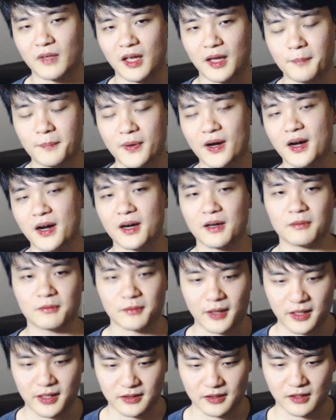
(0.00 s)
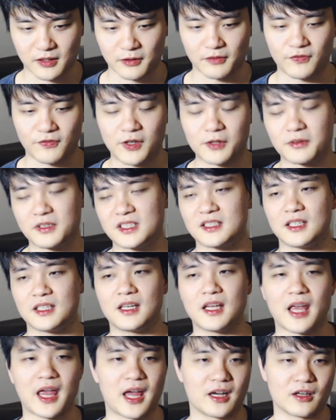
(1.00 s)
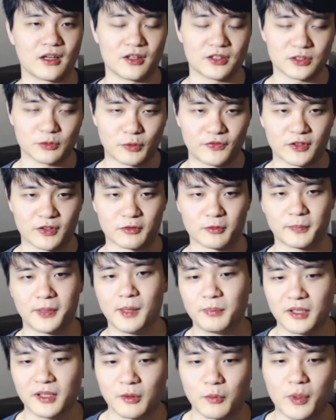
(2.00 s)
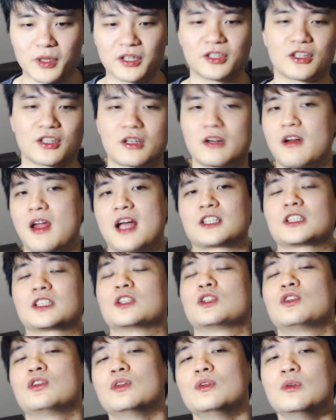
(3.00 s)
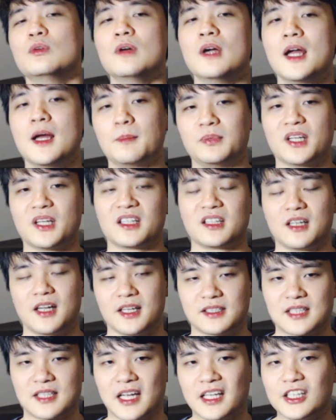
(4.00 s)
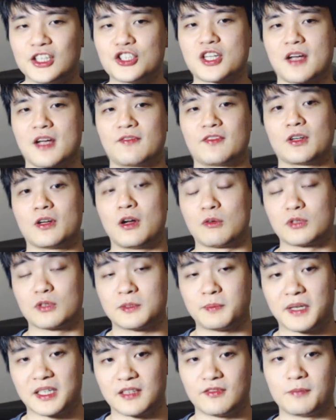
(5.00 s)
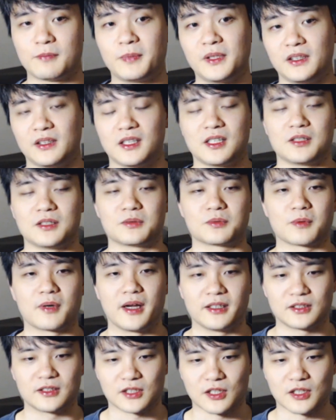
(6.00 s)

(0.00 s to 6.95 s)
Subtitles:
empire, right, the current federacy, and also within the republic, whether there are actually two bloodlines that each have their own respective abilities, right?